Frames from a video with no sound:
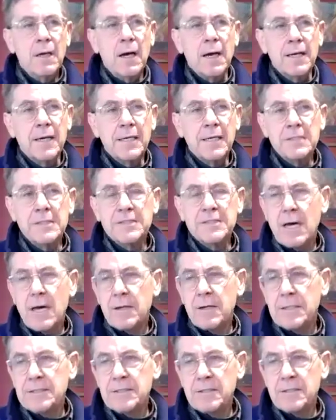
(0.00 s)
kids out
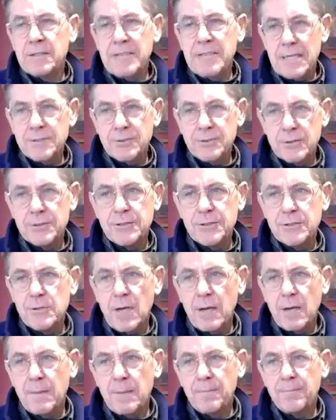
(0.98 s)
into the deserts,
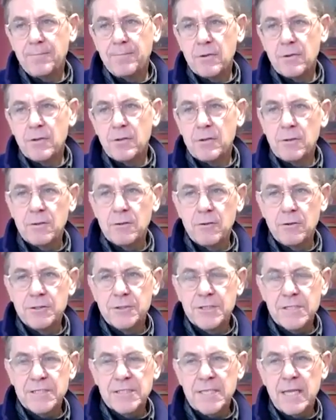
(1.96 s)
good
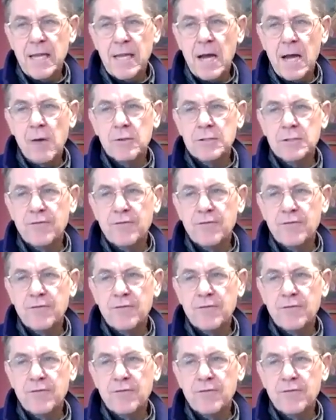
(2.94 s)
6-8 hours